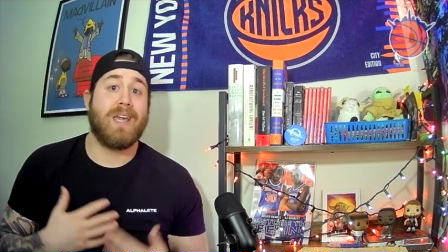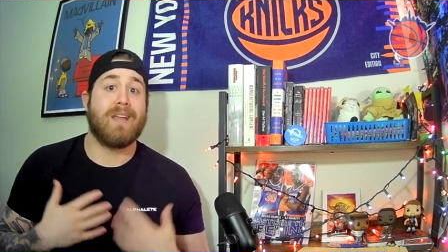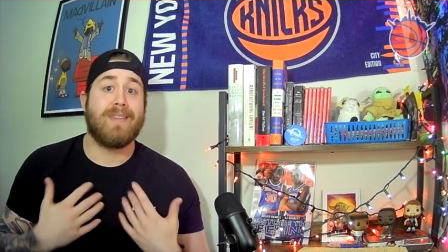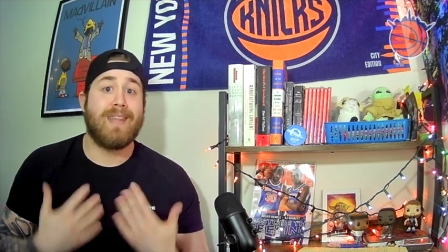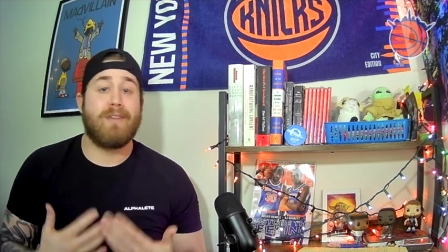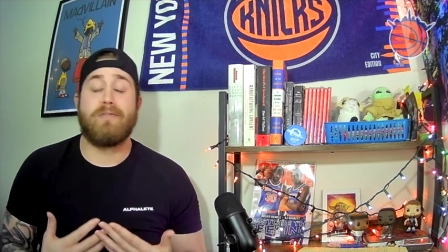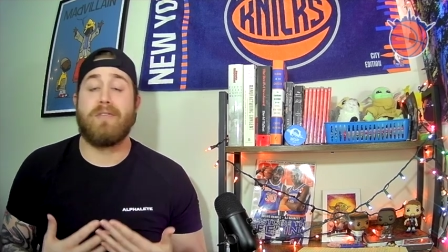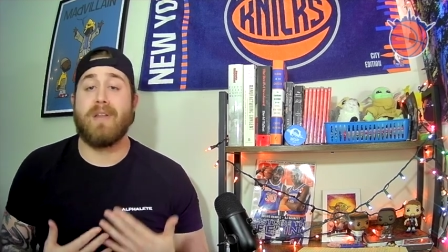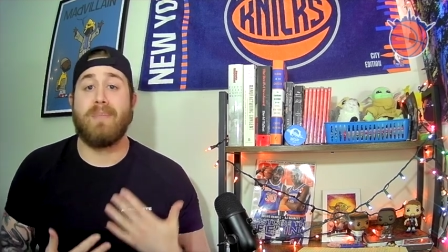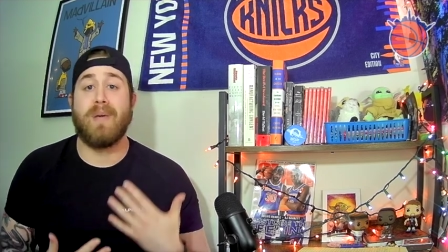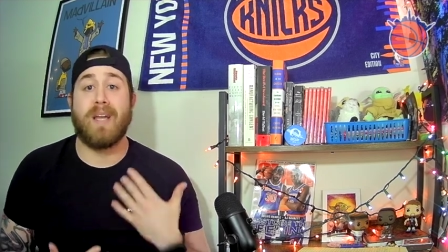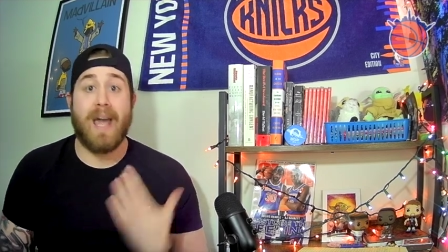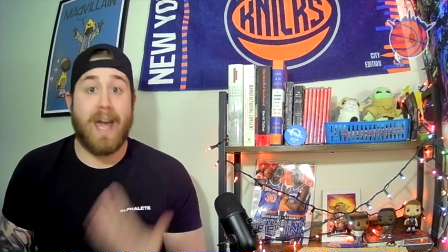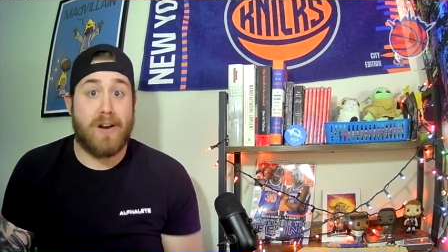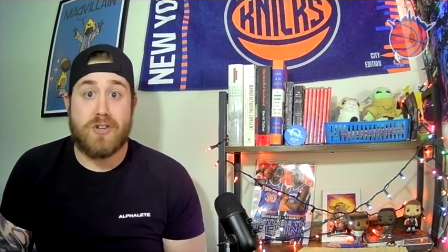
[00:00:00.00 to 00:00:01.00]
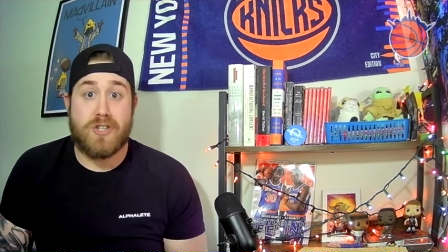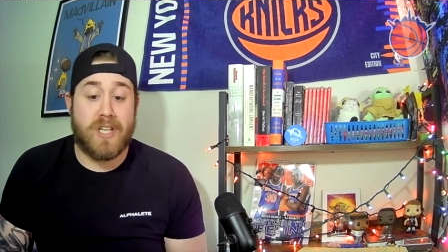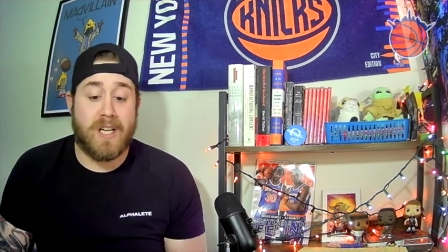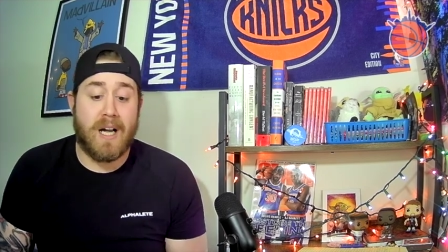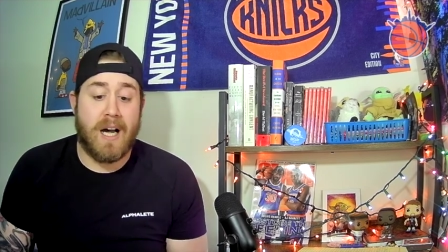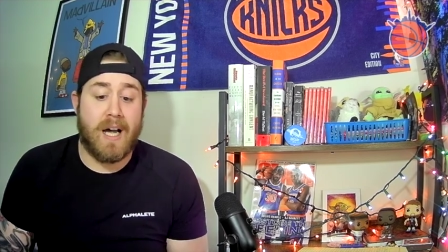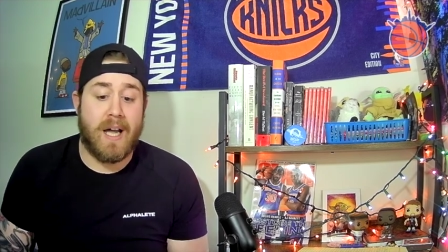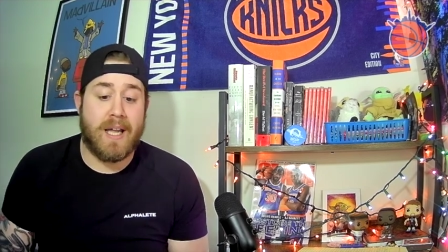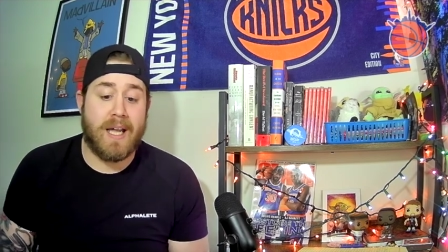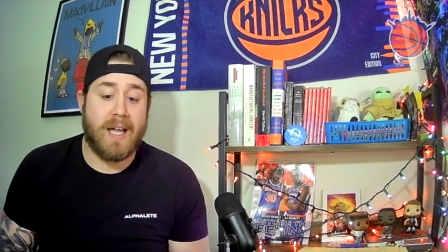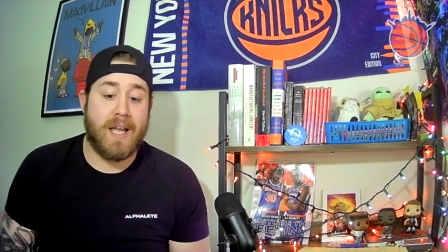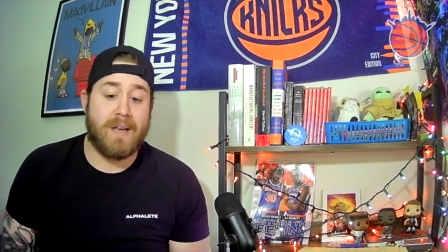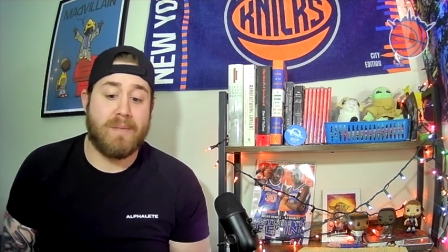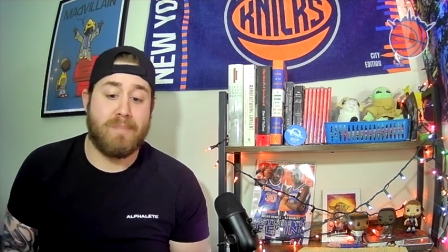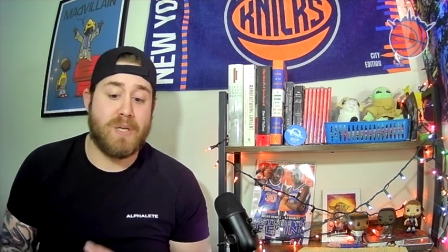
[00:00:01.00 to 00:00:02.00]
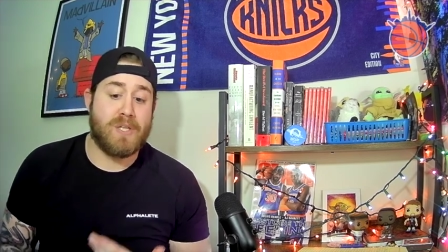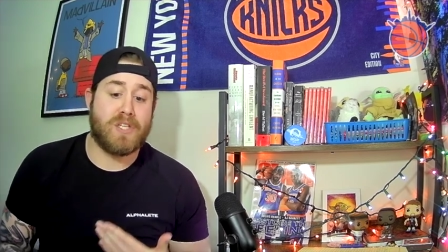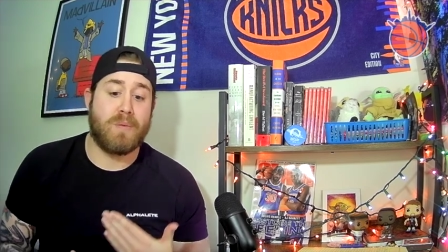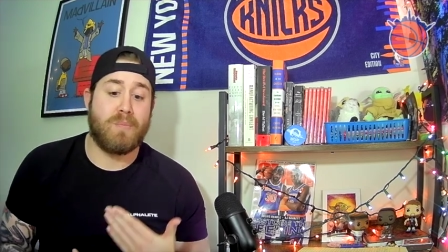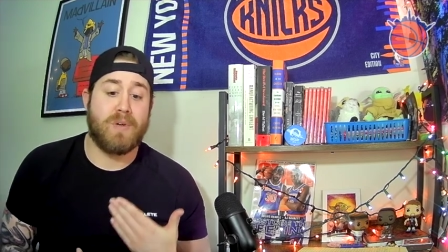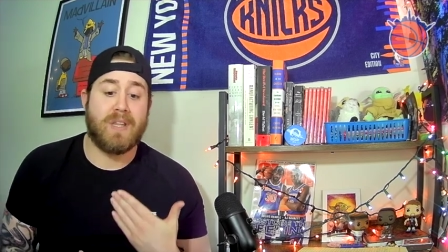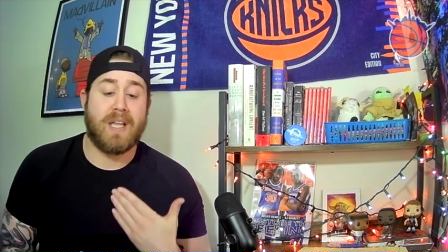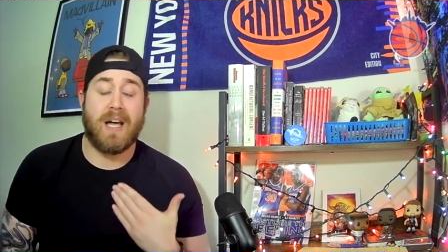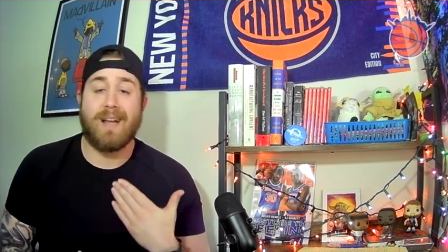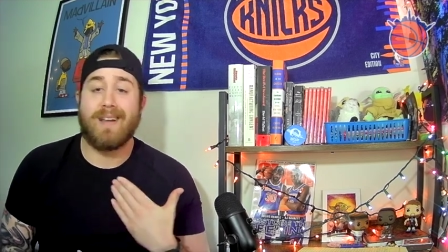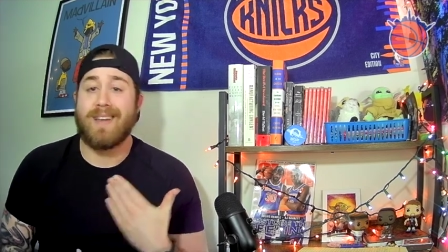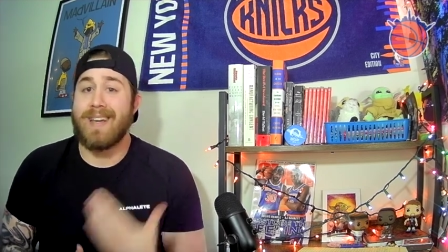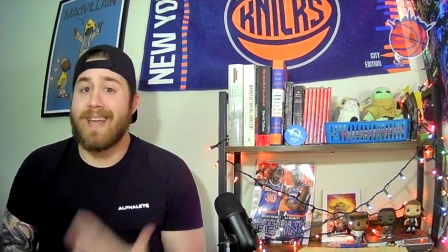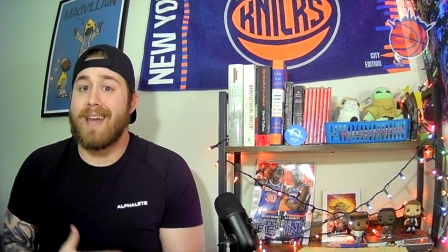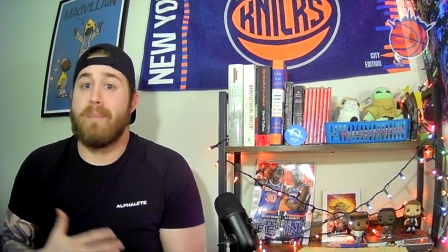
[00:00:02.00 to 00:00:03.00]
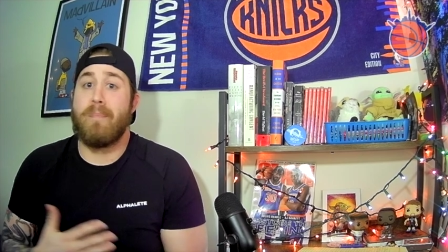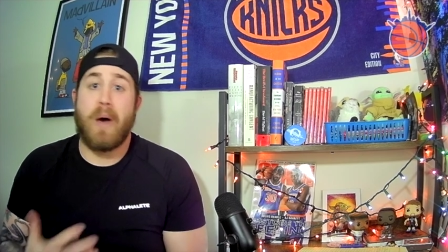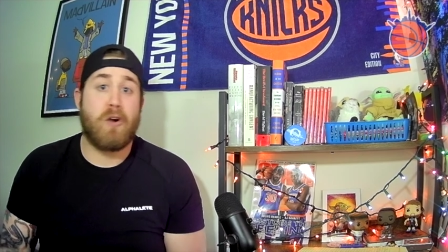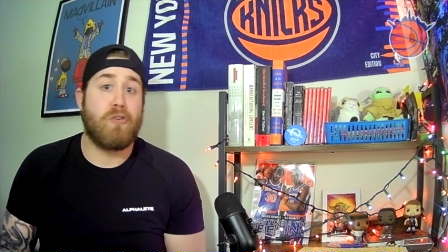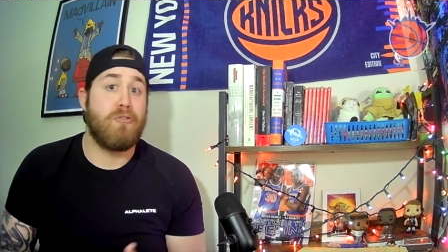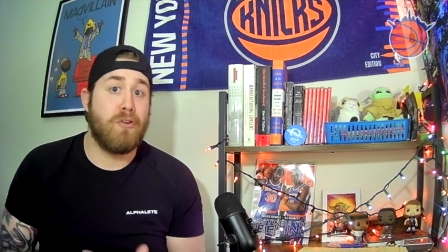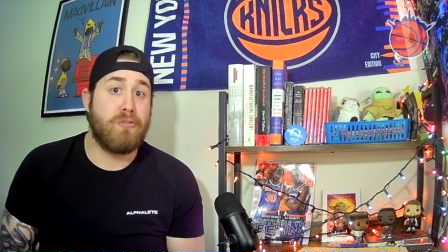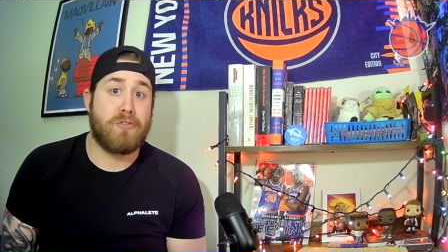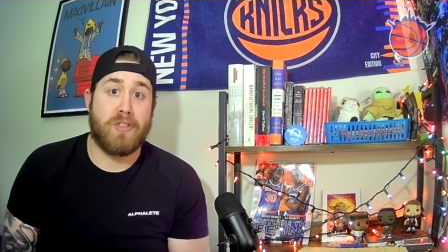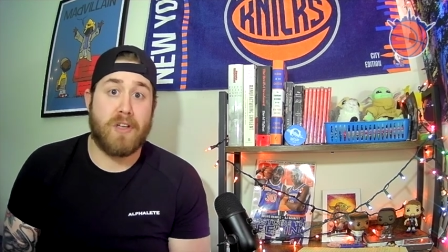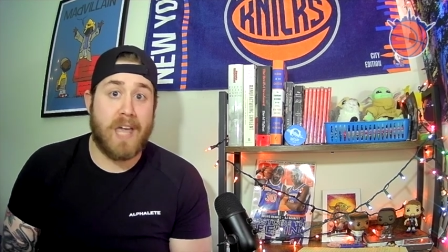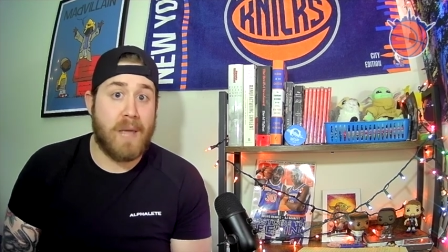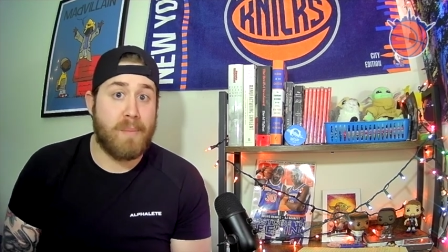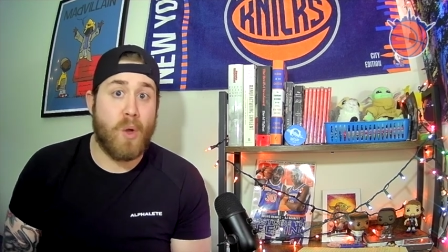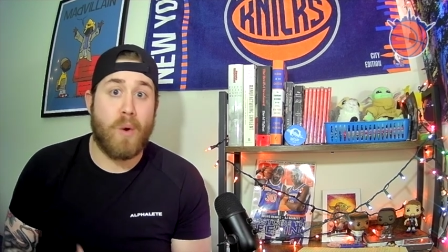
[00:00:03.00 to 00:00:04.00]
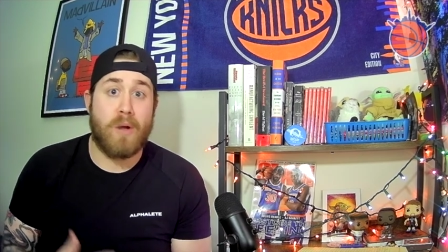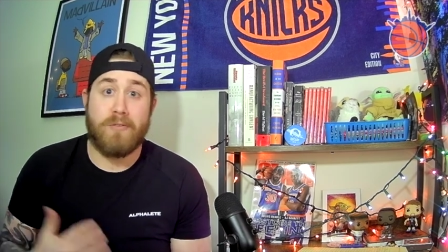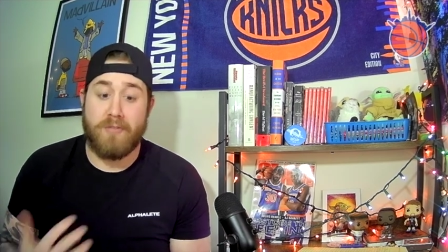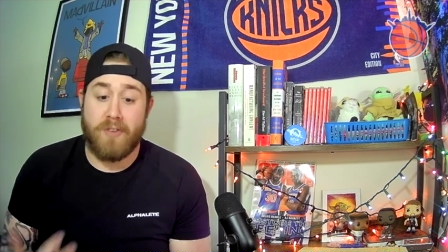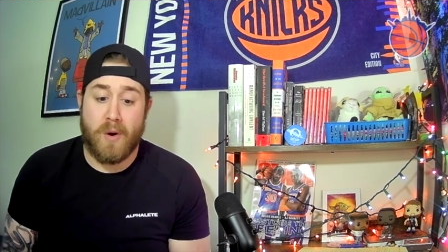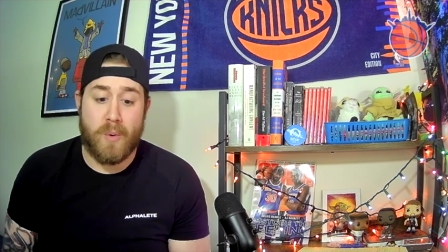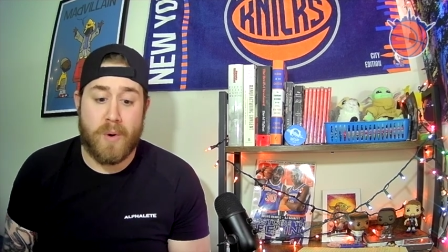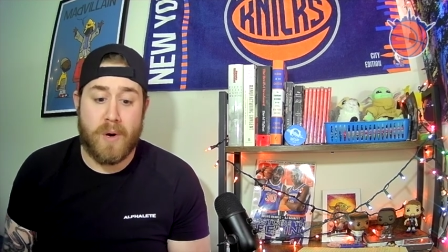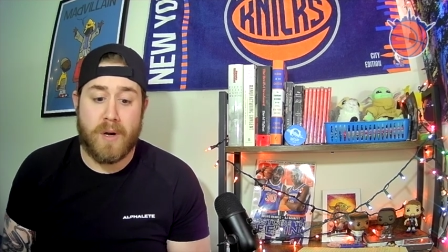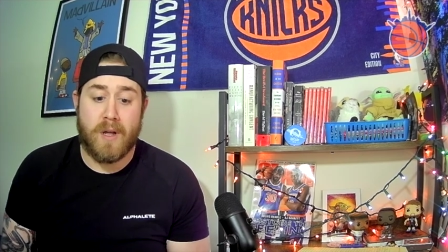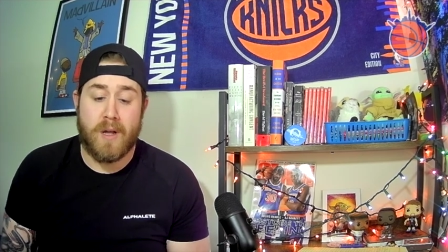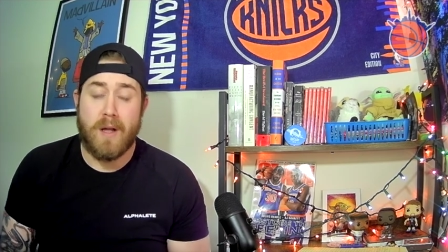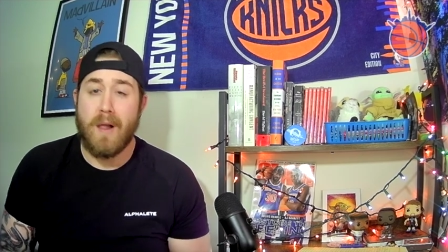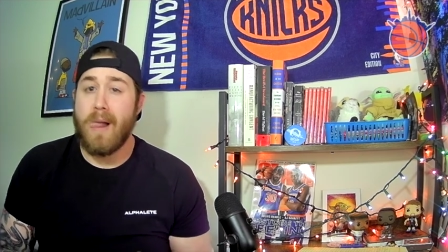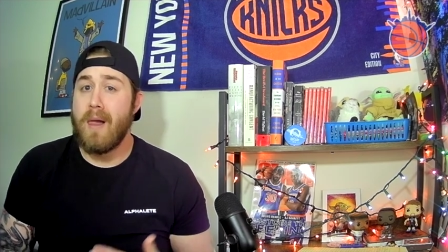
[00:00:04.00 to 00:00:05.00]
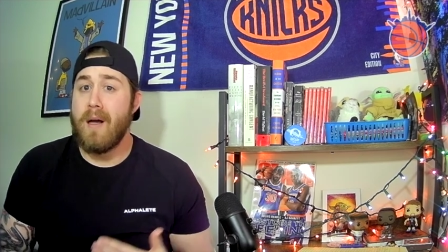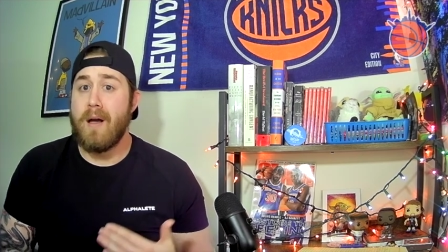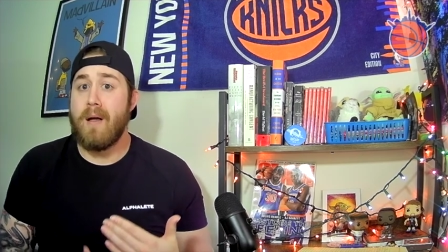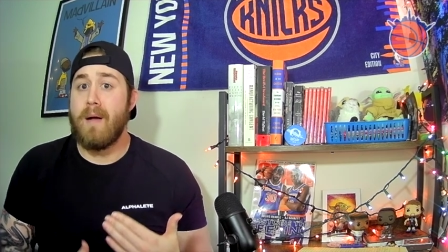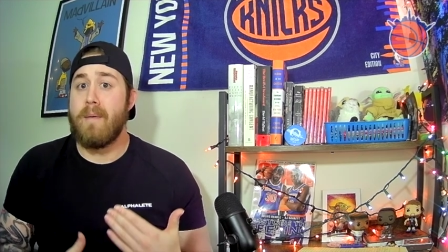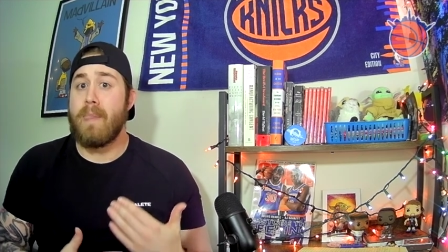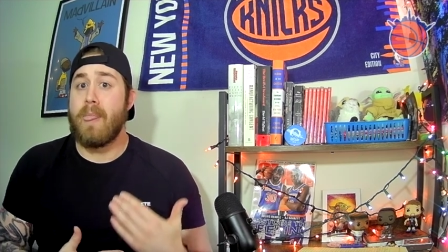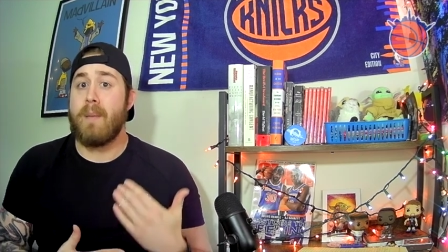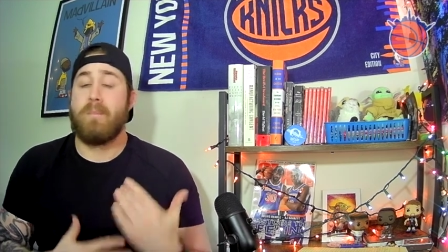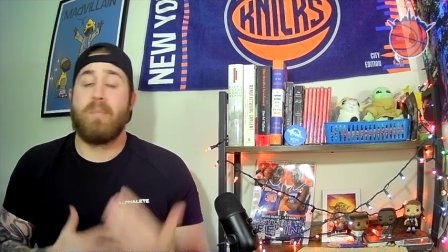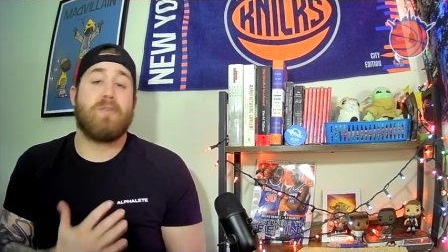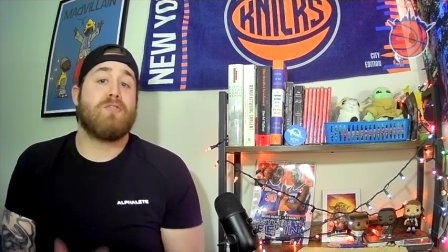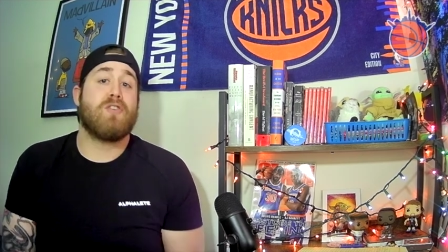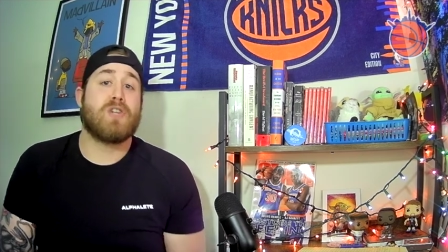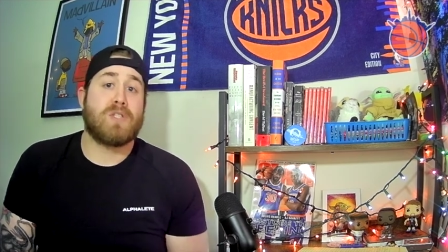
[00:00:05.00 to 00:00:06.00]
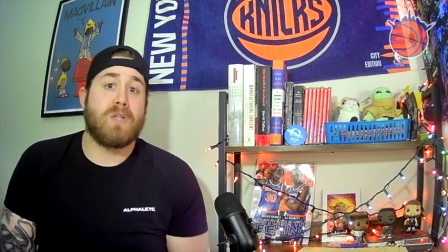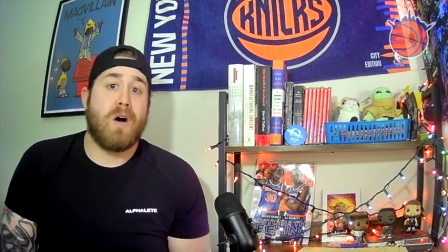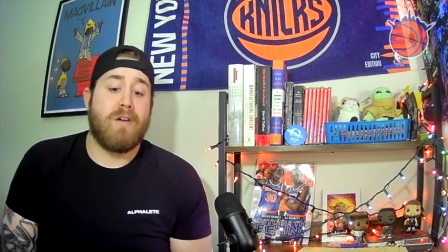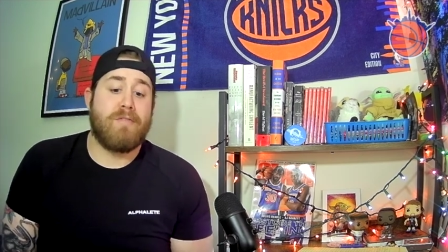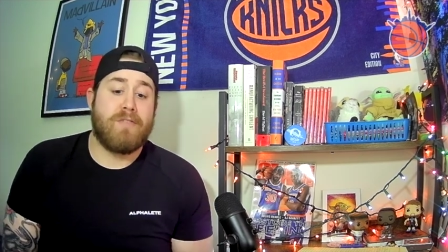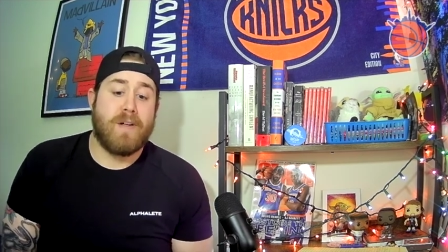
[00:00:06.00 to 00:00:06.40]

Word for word: can definitely be an energy guy and be someone that can get a better feel for the game going forward. But first off,